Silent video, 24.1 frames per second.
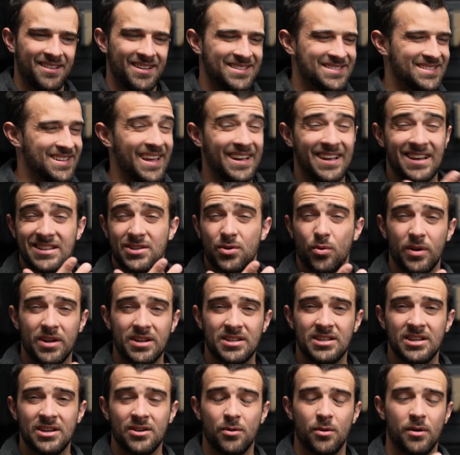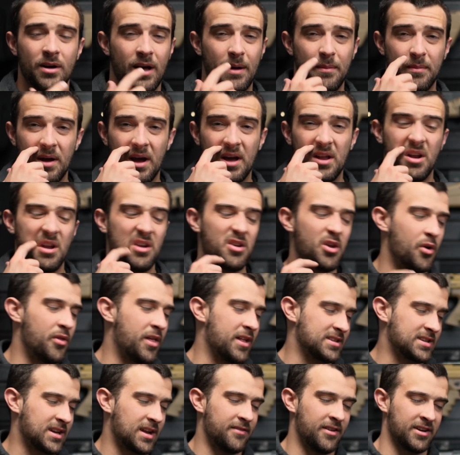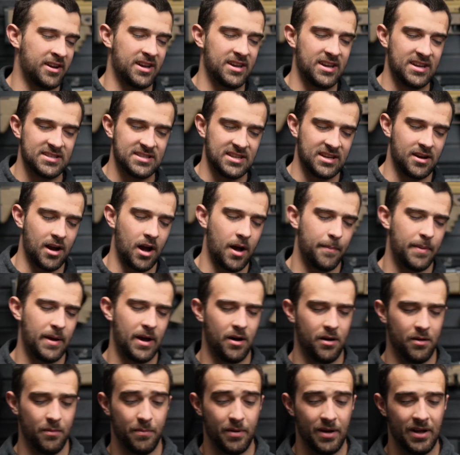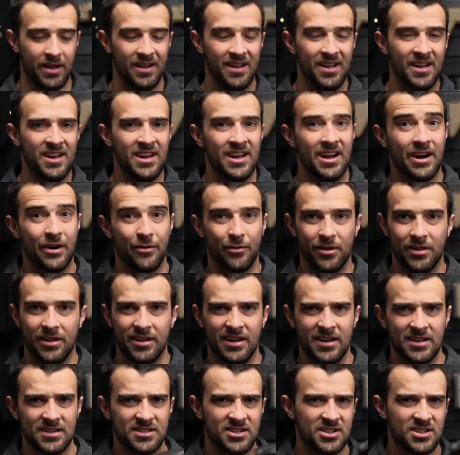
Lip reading: it's like a 22. I know that's kind of like an easy cop out, but it really is.